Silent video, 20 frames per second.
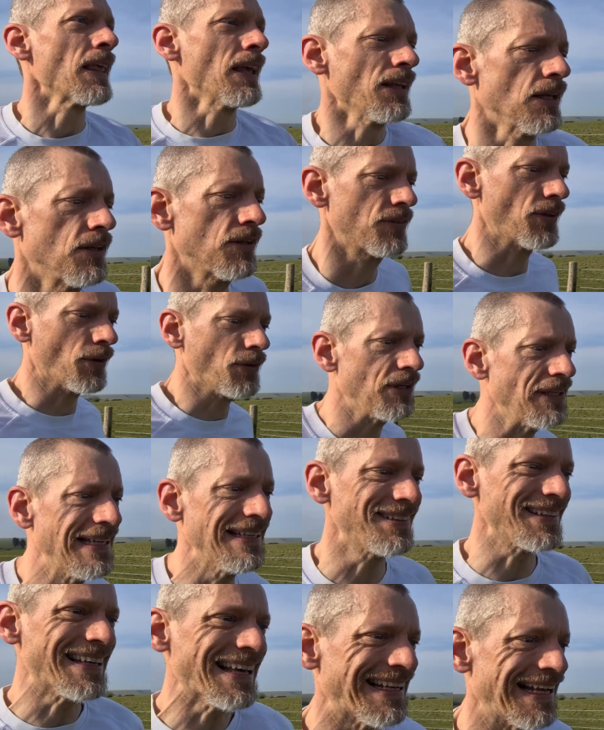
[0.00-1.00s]
So you need to
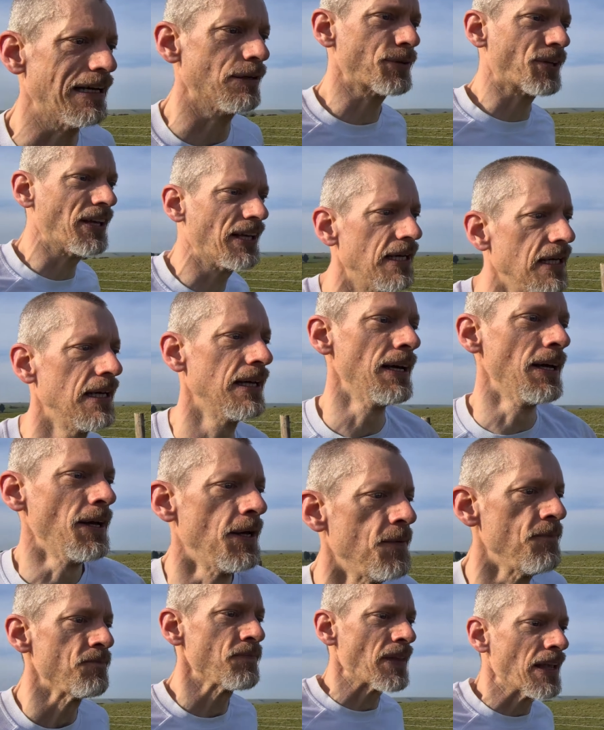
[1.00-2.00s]
get out,
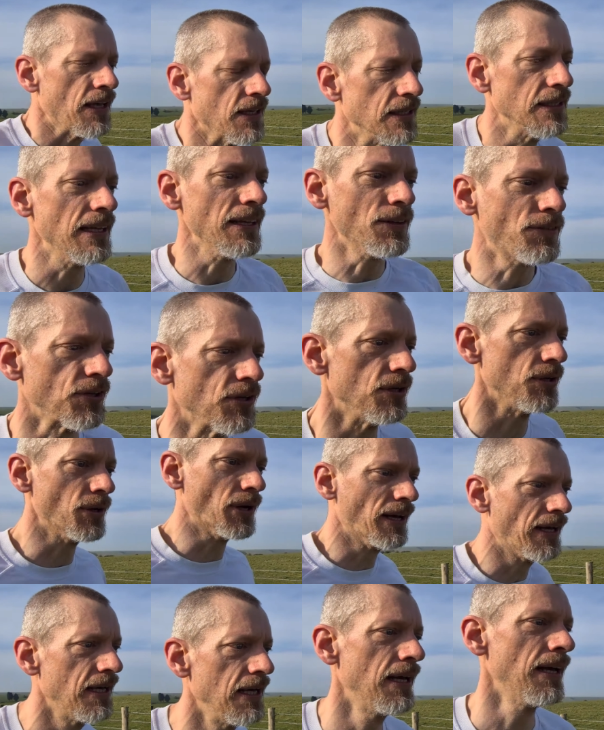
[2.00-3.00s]
you need to,
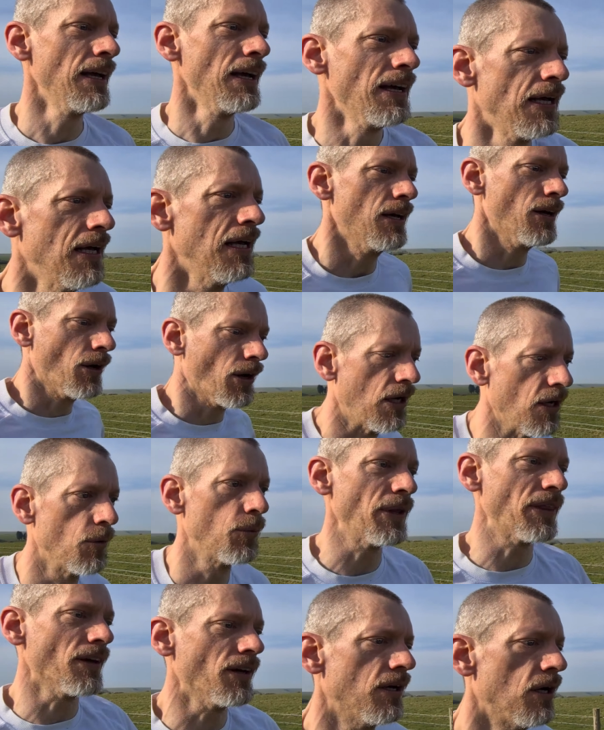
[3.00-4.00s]
with
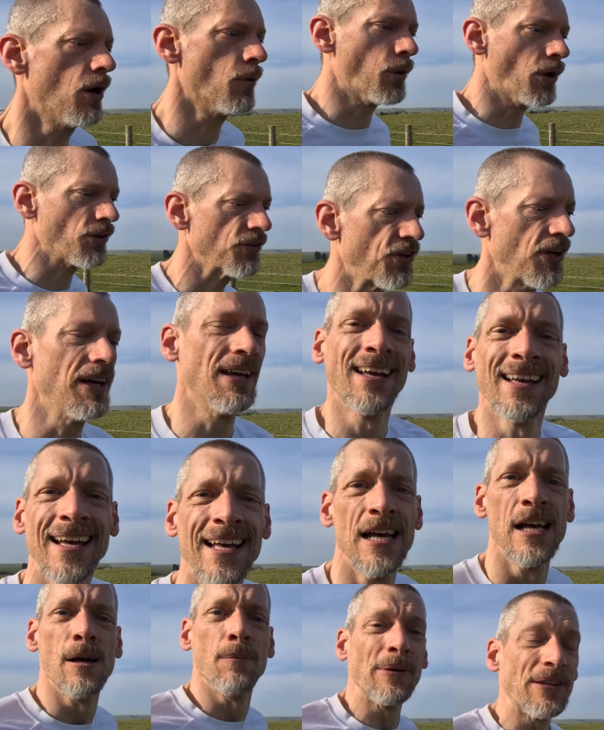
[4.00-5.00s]
a watch,
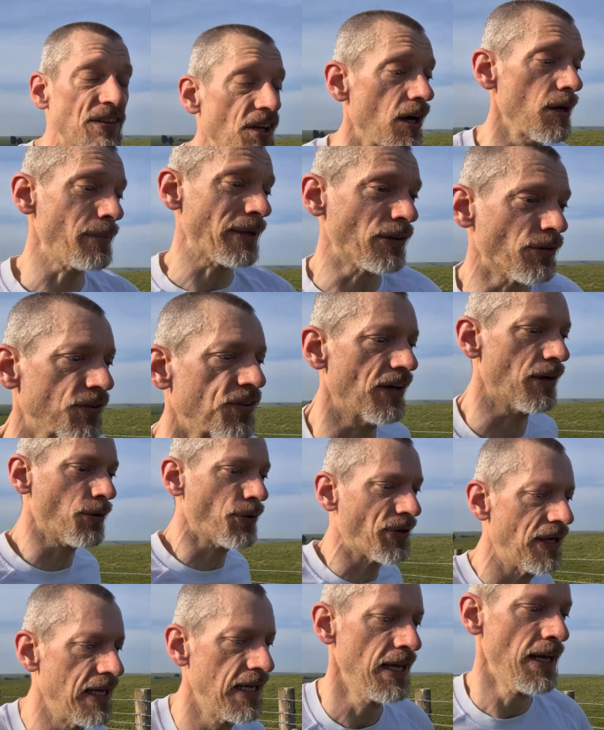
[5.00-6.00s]
be timing yourself
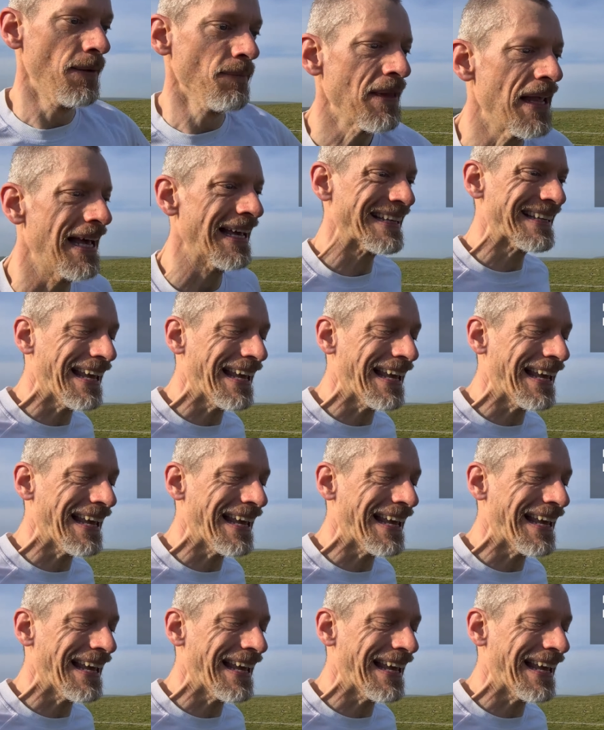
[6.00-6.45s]
and